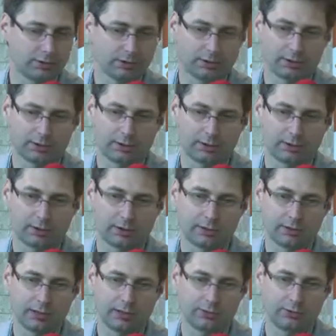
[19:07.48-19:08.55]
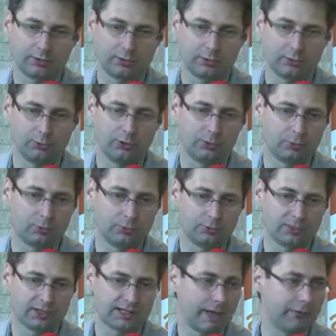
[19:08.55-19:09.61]
that you need to
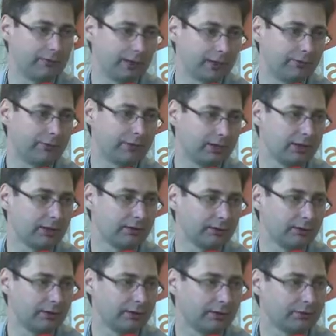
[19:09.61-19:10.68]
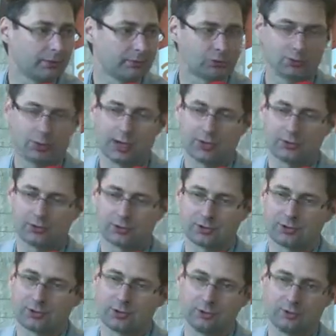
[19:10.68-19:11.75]
discover everything from scratch.
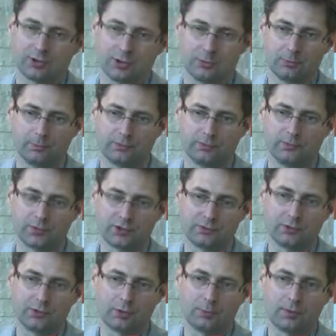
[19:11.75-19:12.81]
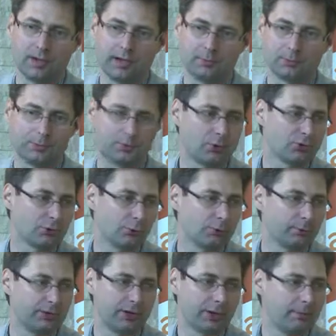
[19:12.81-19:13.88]
So, first of all, my proposal will
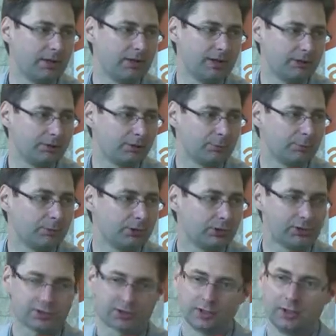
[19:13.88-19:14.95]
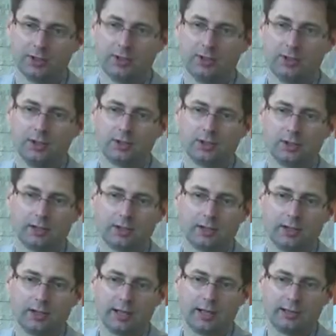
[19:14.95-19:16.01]
be there are many entrepreneurs
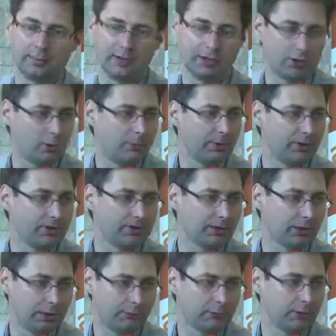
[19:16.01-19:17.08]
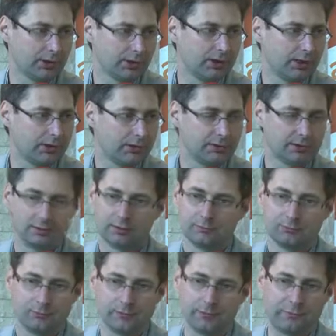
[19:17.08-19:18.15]
and many companies that have already done it.
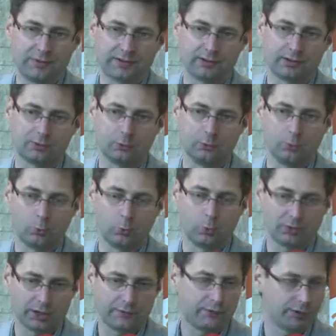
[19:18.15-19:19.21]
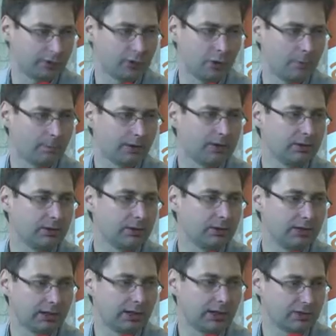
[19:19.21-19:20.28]
Visit whatever the company
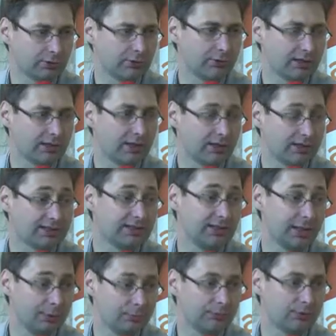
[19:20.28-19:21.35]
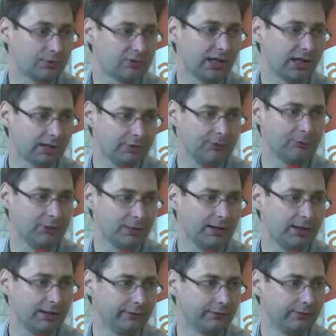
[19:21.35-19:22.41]
that has already done it, see how it looks like in real
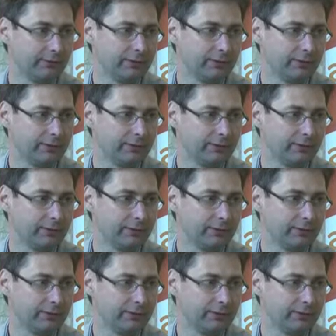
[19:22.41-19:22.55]
life.